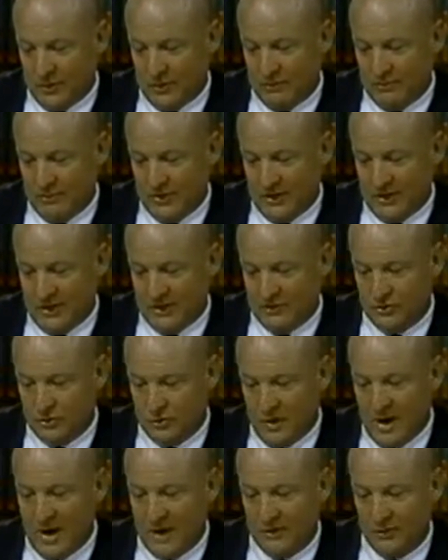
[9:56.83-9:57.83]
will be
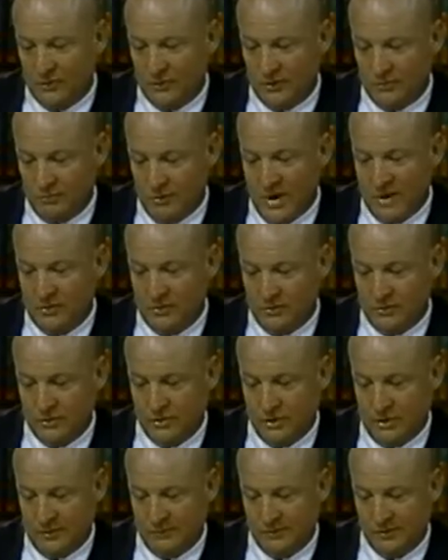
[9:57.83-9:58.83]
tracked with
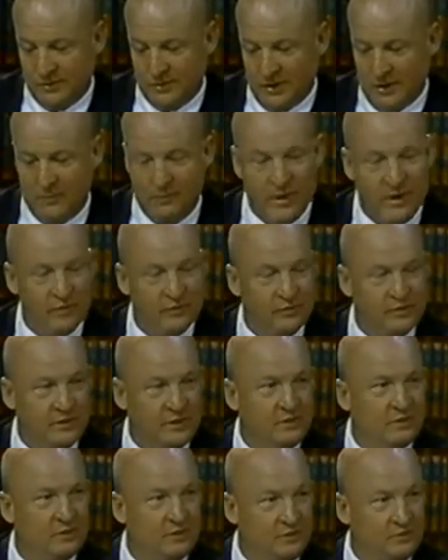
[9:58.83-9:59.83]
microchips around the
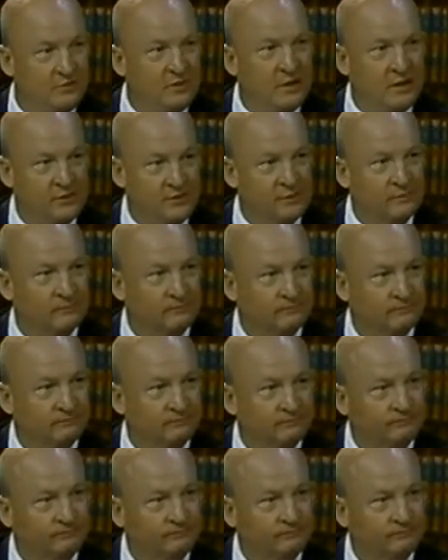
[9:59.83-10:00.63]
year 2000.